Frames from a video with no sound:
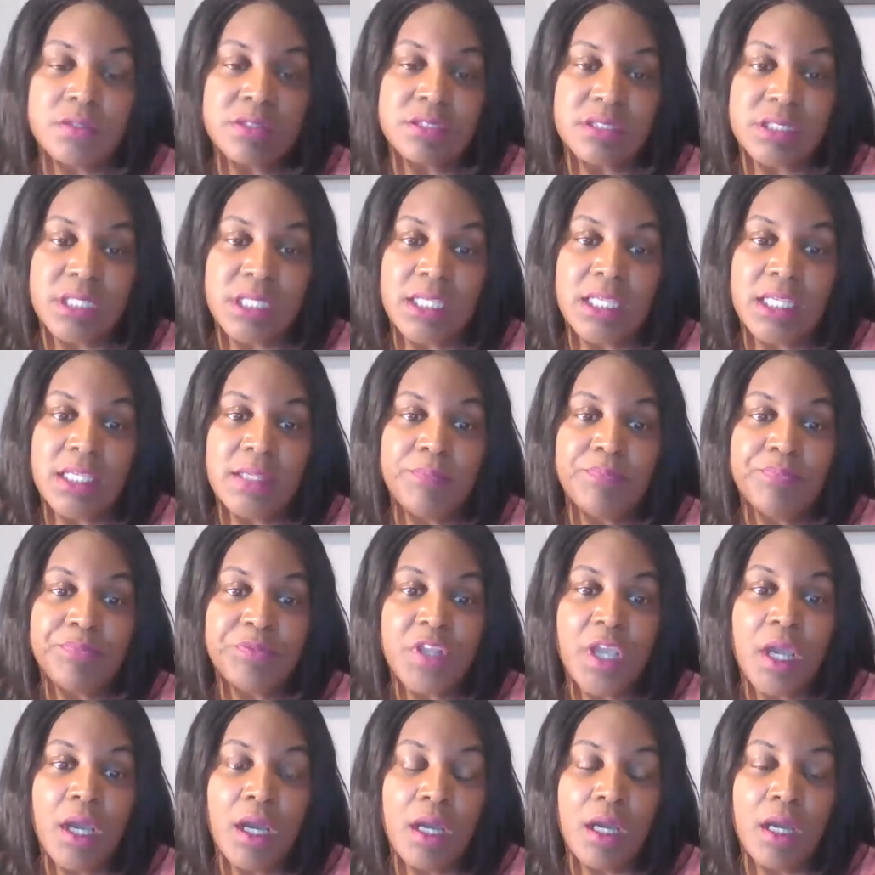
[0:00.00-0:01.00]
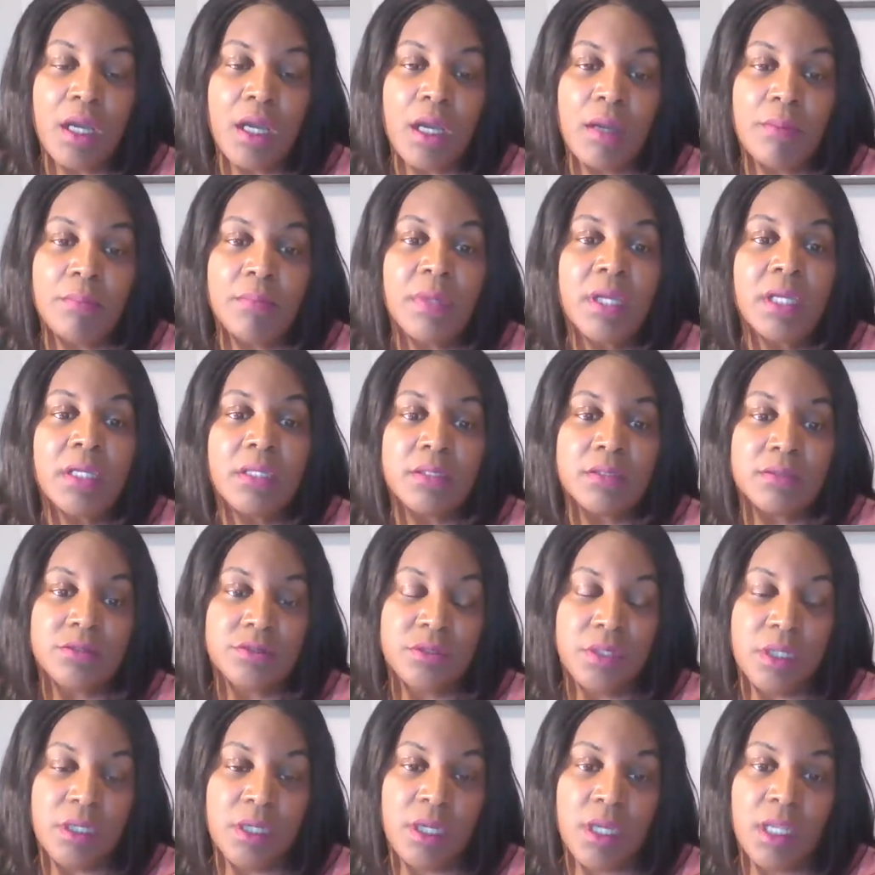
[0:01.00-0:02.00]
see um,
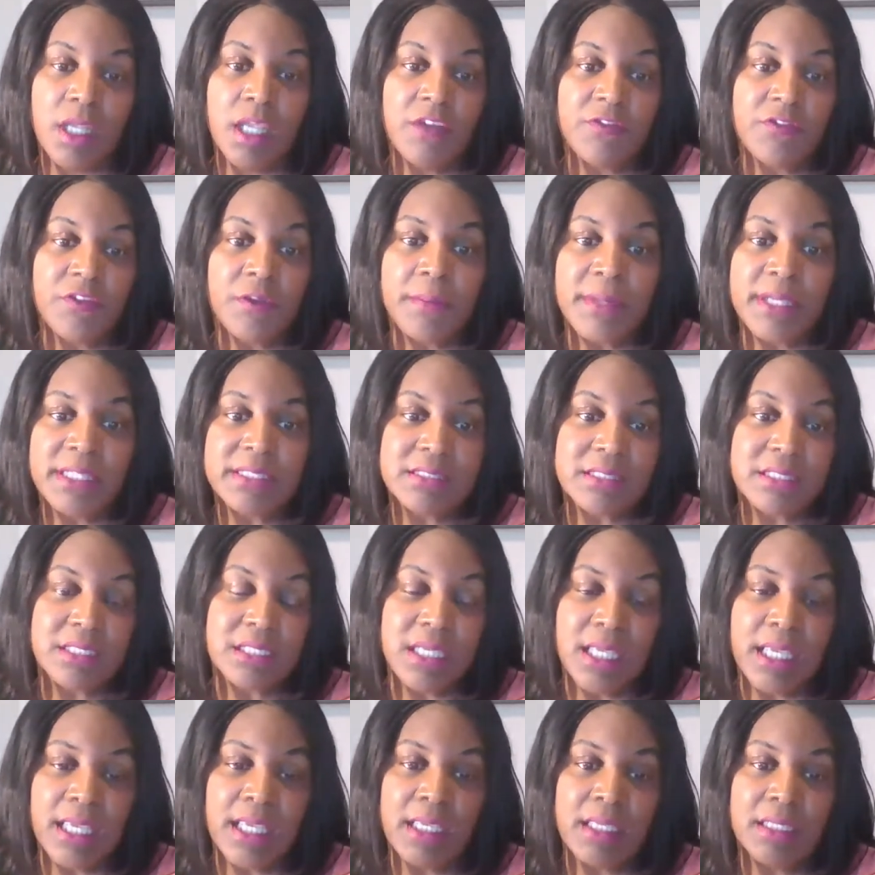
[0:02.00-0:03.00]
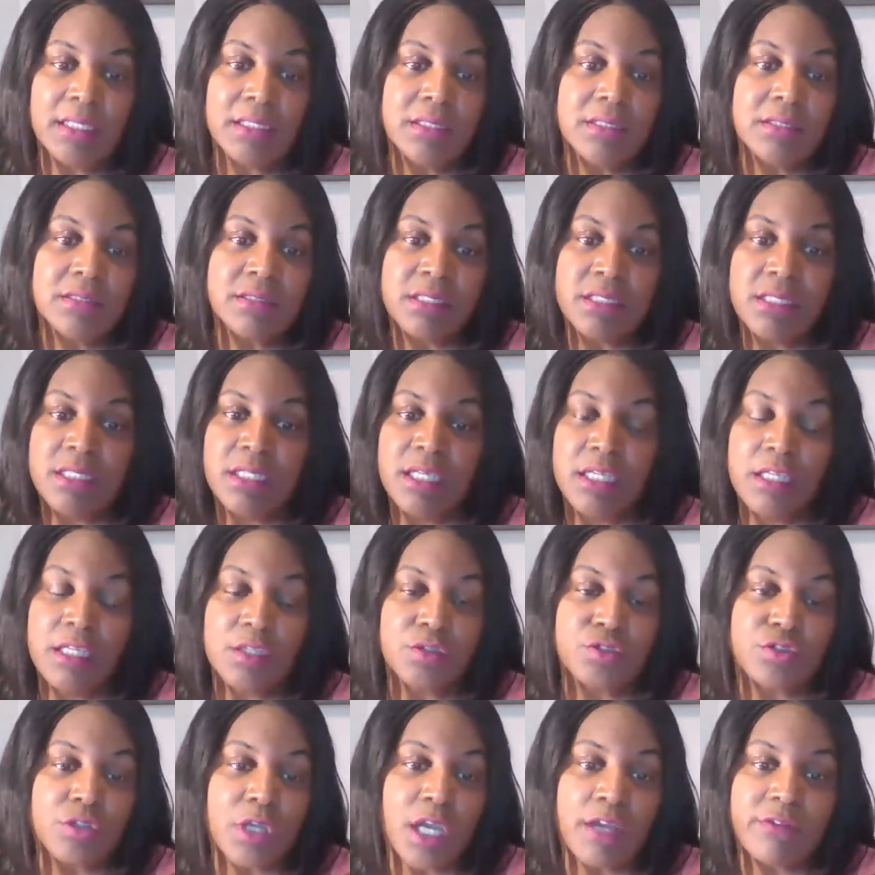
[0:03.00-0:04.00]
uh, FMSCA,
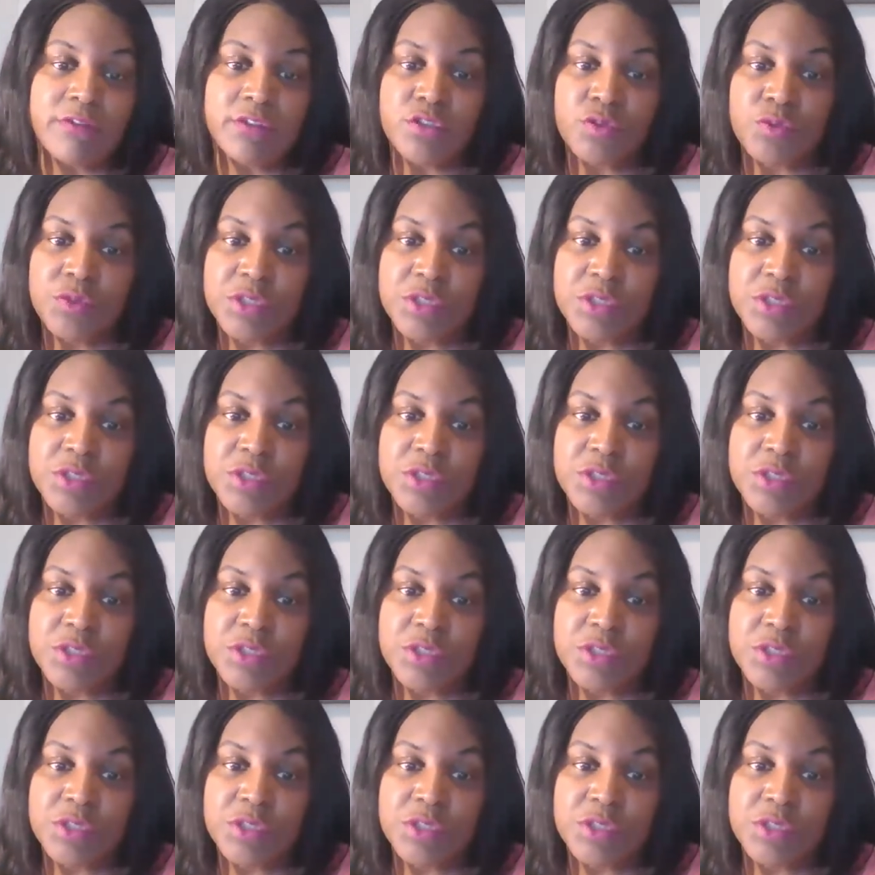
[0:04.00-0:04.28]
CDL drivers